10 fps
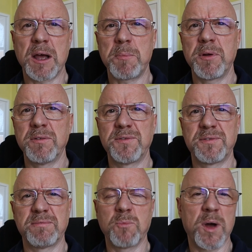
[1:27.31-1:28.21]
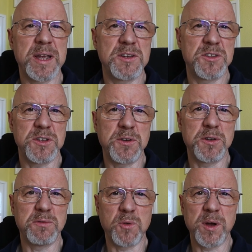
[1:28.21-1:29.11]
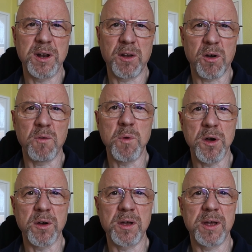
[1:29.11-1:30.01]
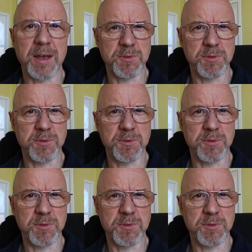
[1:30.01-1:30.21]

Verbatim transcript: couple of ways that you can avoid a lot of work